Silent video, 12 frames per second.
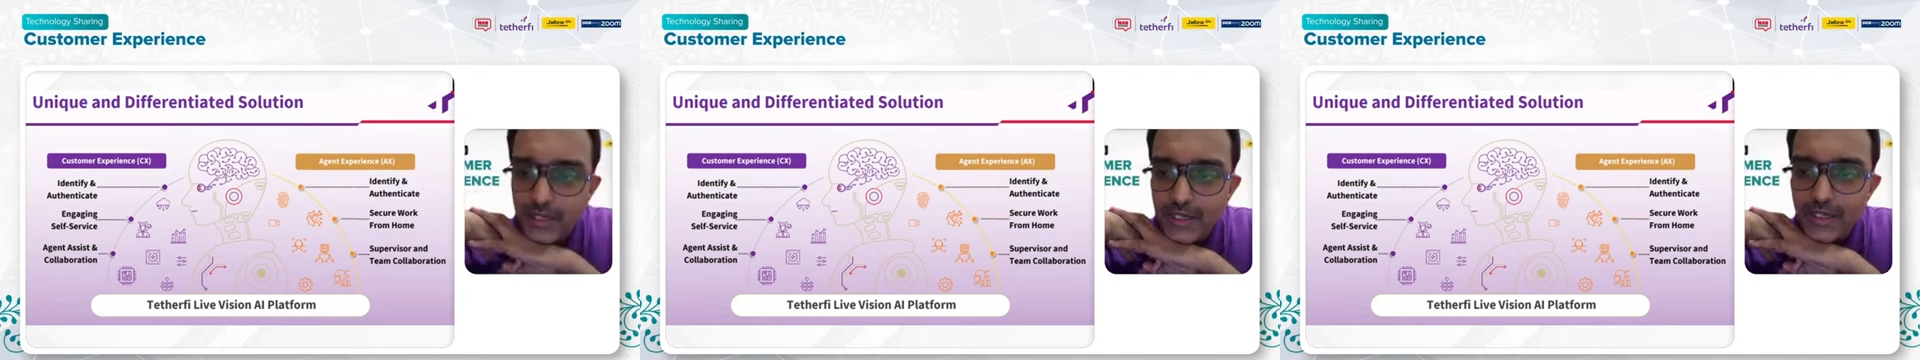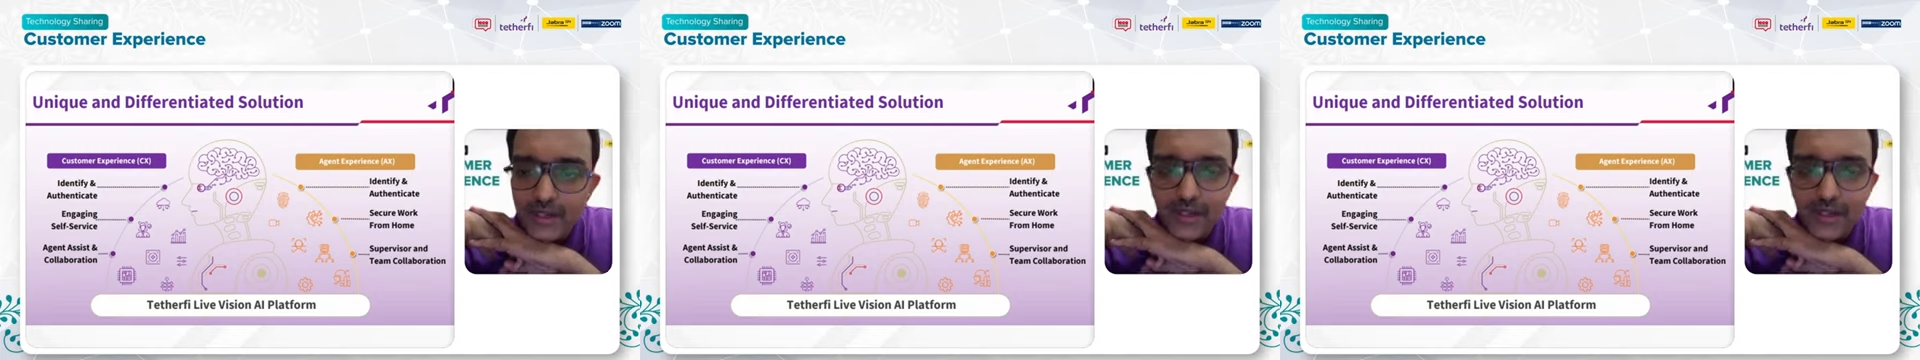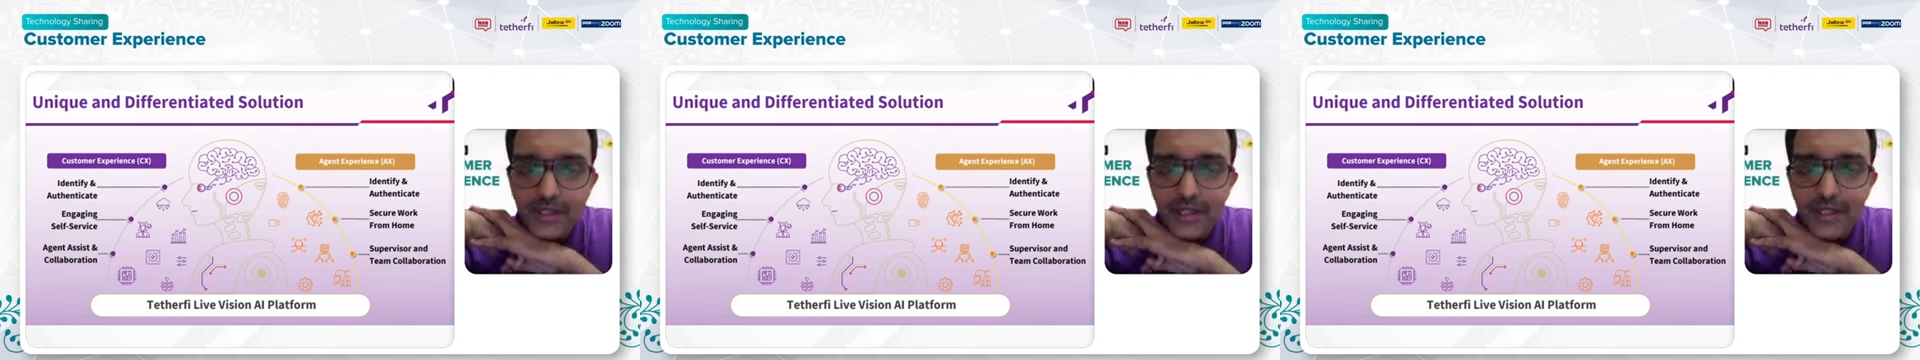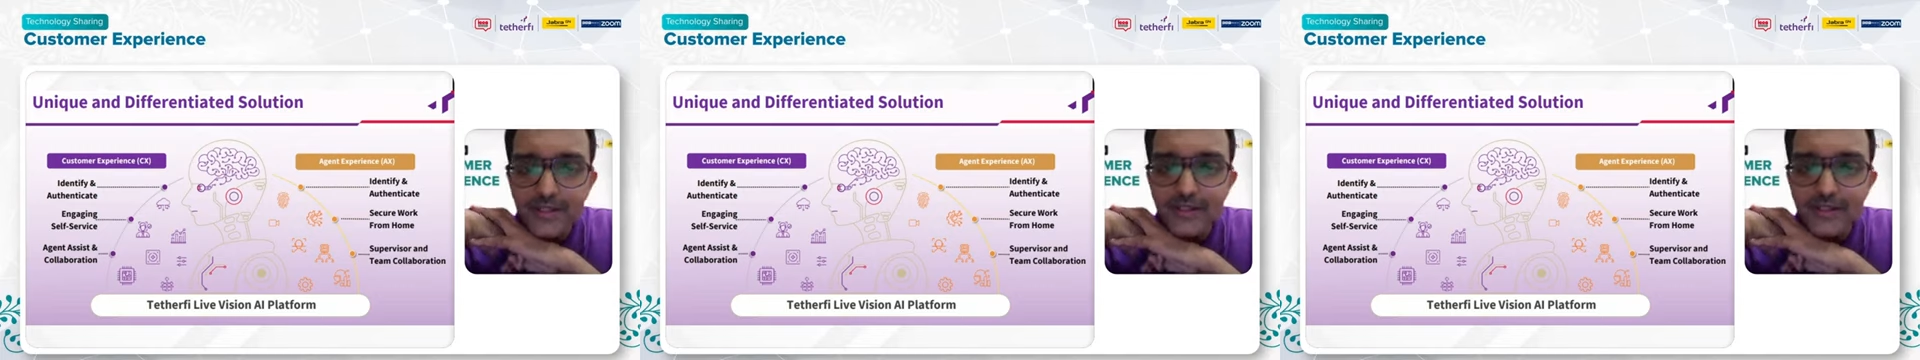it it
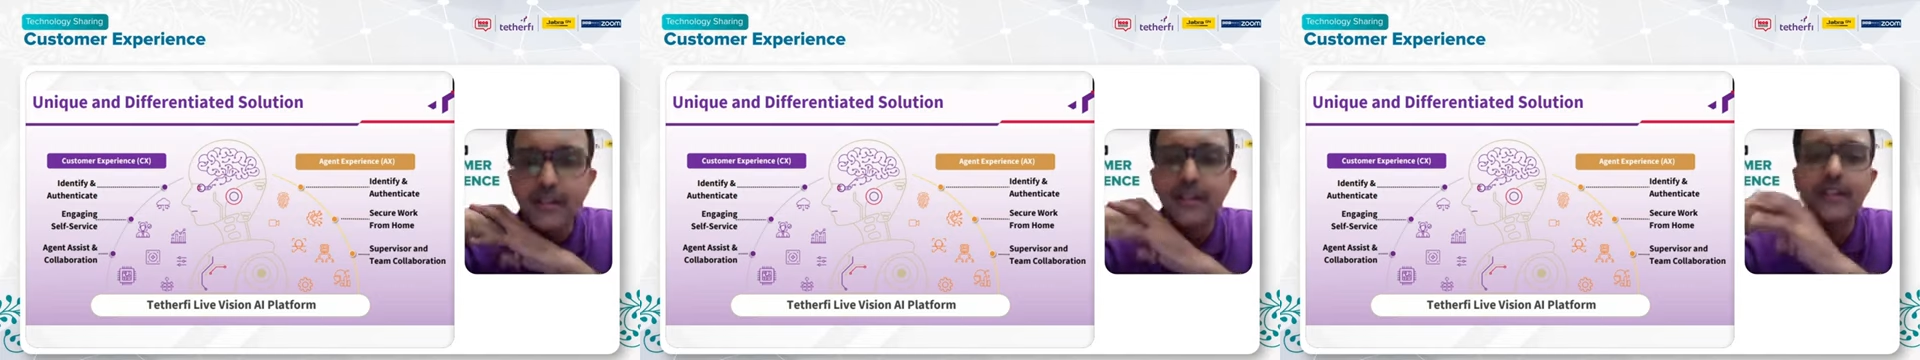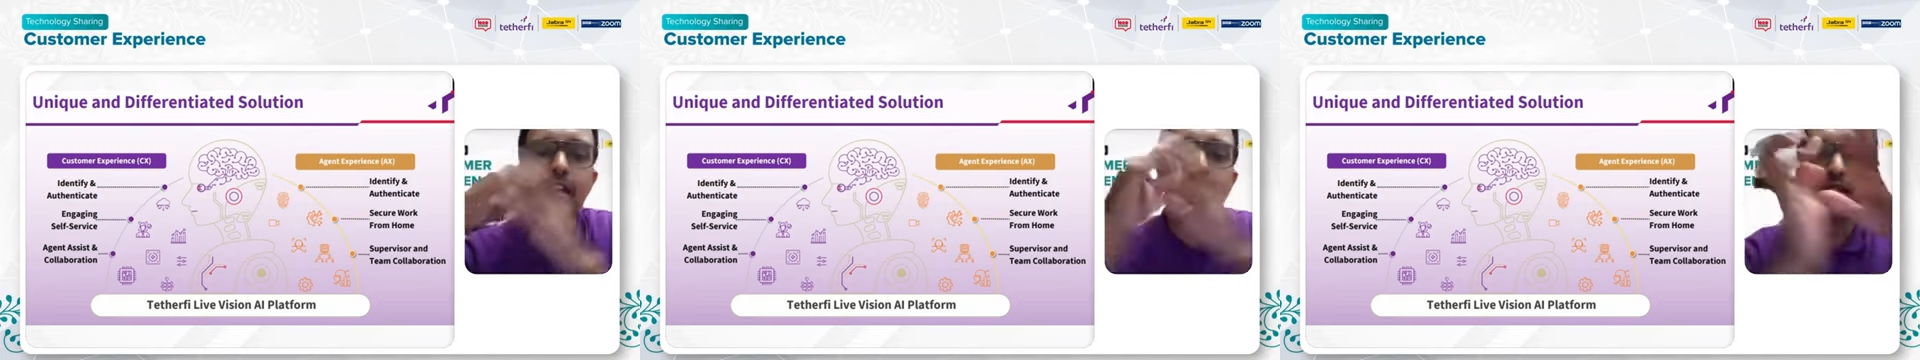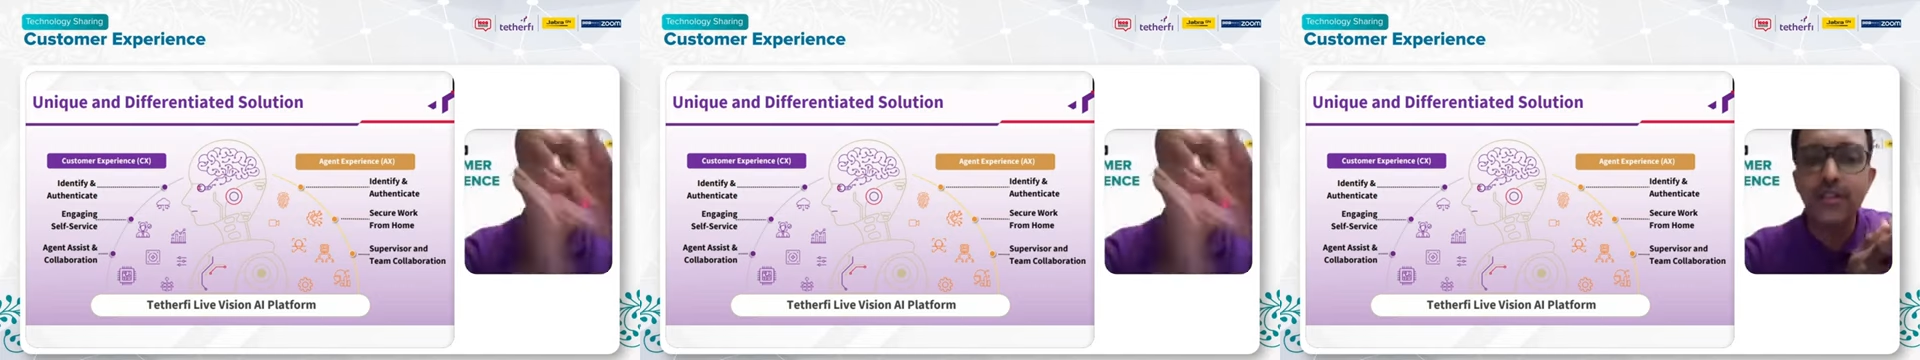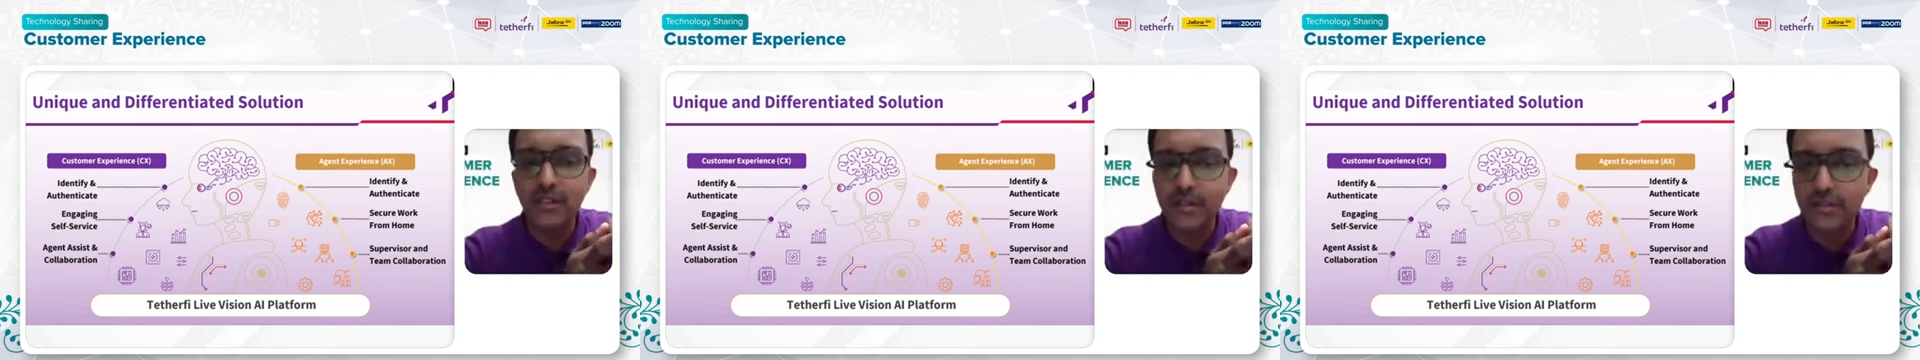has a certain elements
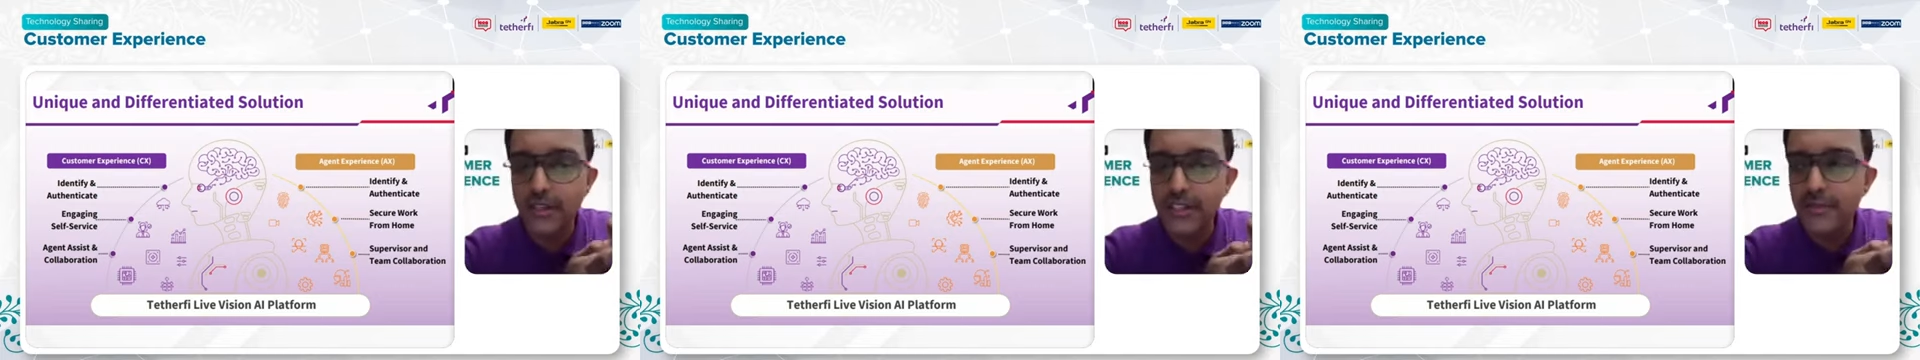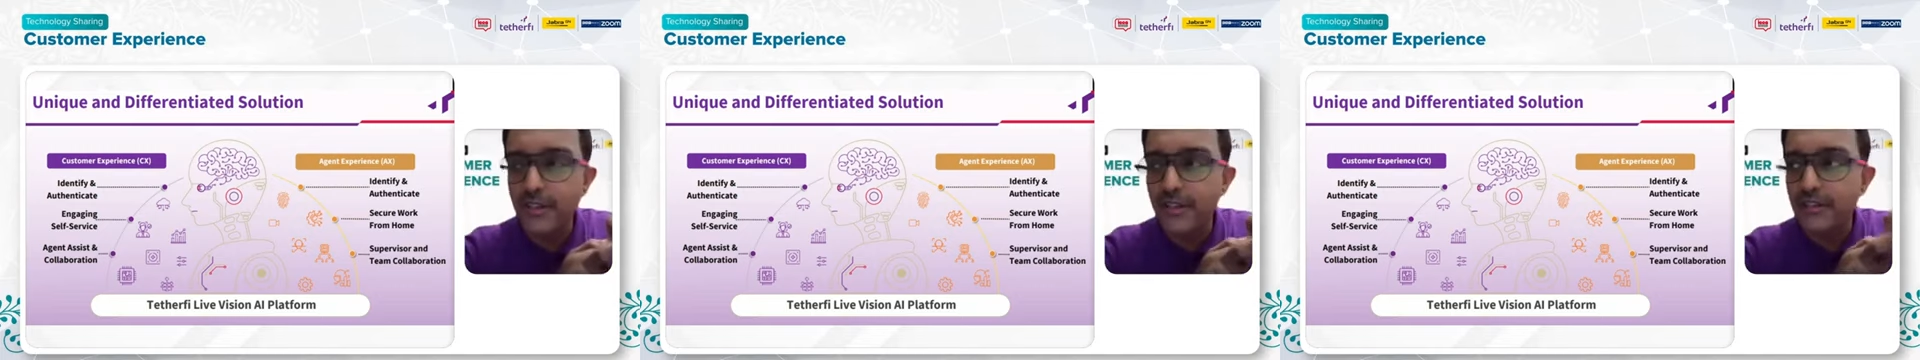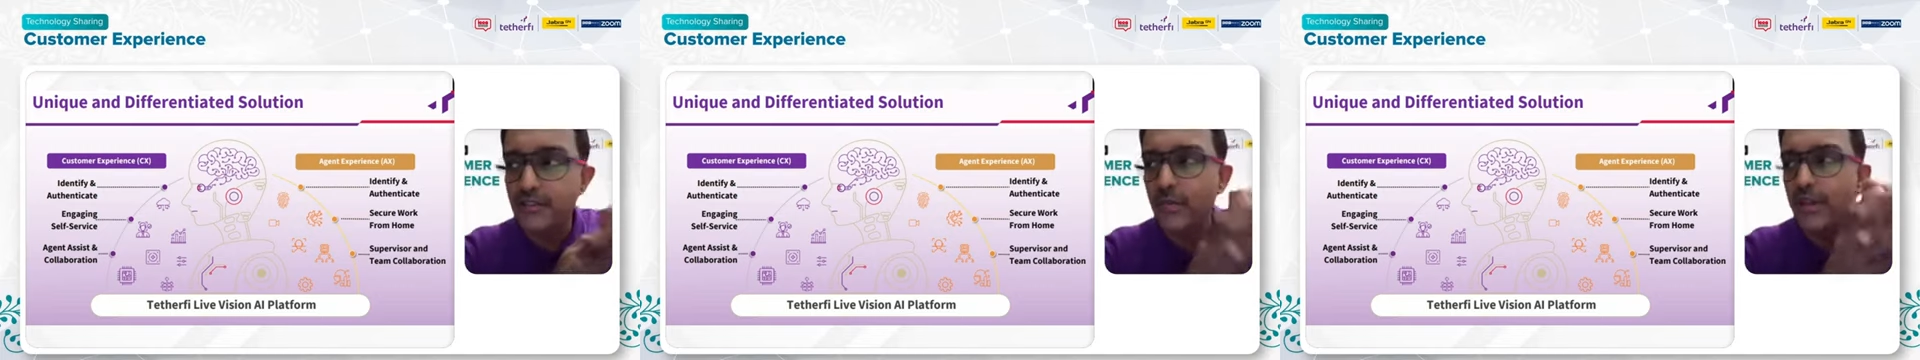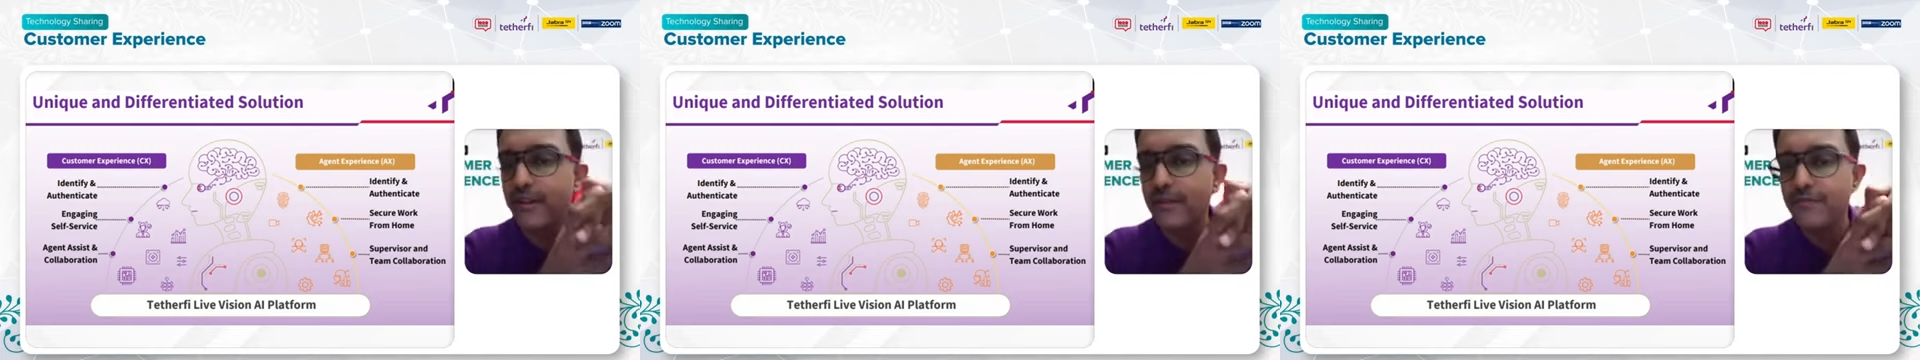of customer experience
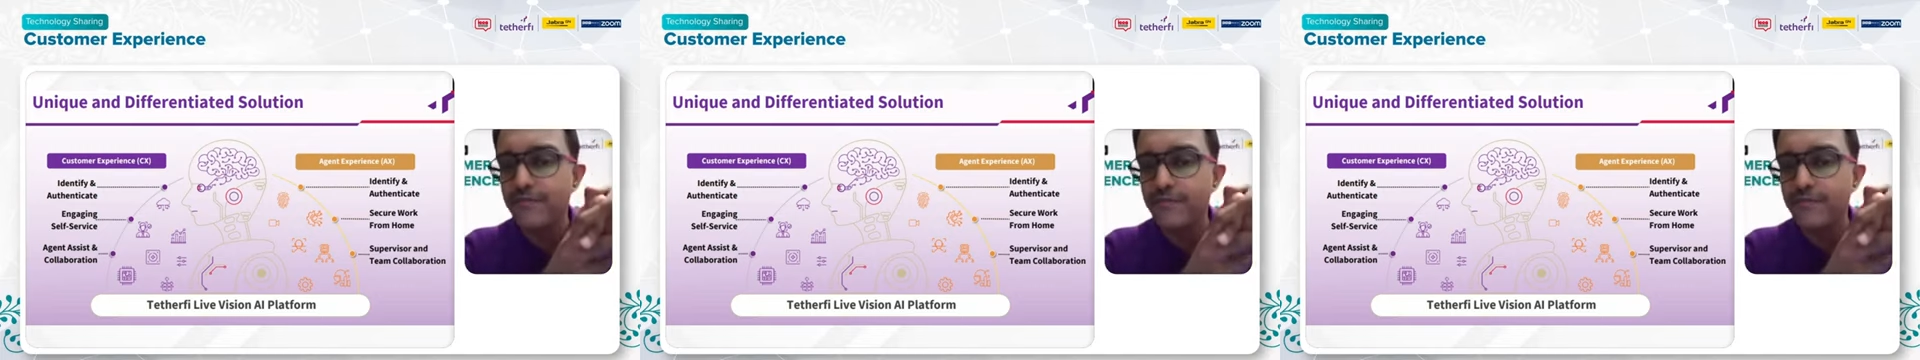where